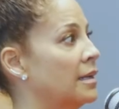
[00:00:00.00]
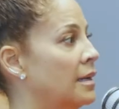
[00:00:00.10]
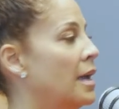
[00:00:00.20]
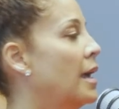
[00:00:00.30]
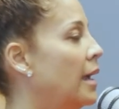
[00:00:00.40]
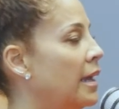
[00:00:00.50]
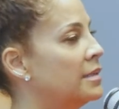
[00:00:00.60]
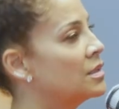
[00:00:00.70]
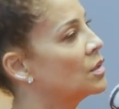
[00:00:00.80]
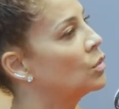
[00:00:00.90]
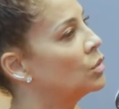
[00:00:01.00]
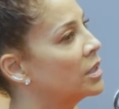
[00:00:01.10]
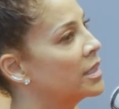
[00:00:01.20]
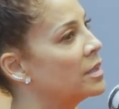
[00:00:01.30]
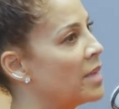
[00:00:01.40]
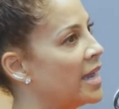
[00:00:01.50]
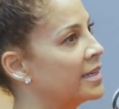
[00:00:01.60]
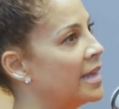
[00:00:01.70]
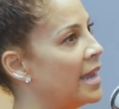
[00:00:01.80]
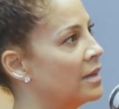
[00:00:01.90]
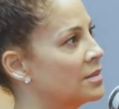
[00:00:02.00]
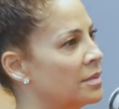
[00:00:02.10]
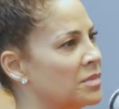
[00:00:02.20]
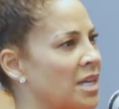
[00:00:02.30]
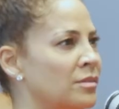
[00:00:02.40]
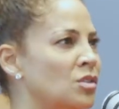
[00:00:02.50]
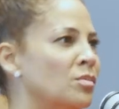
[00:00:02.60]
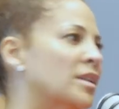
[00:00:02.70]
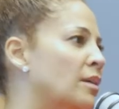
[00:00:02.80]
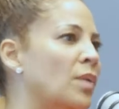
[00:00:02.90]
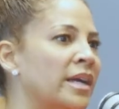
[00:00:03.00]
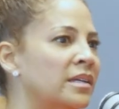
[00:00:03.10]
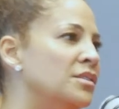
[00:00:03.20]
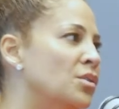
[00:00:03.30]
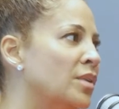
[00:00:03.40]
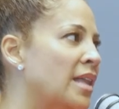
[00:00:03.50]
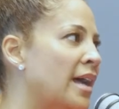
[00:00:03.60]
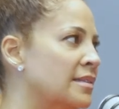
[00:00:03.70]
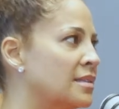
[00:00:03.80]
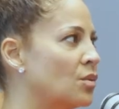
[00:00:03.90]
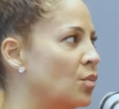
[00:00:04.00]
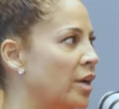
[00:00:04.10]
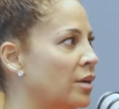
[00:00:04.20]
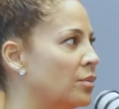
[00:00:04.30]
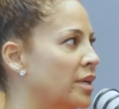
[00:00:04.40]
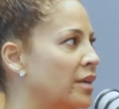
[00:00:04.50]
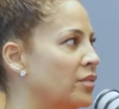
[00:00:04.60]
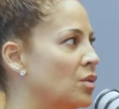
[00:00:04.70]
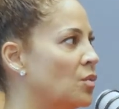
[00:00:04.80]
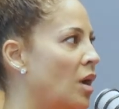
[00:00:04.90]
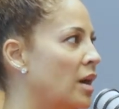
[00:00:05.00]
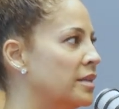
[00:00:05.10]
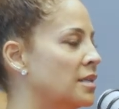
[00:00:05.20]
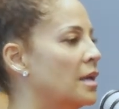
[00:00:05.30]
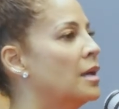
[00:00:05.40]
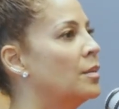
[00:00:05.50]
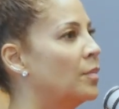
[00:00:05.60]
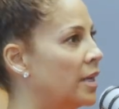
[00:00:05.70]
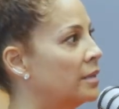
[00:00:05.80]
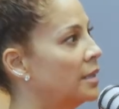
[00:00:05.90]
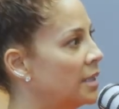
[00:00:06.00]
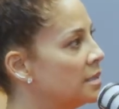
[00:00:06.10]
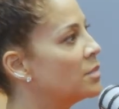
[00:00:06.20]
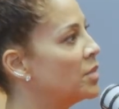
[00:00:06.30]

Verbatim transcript: a, and so looking back now, sometimes you'd be like, why couldn't you relax to wear whatever you want? but it's a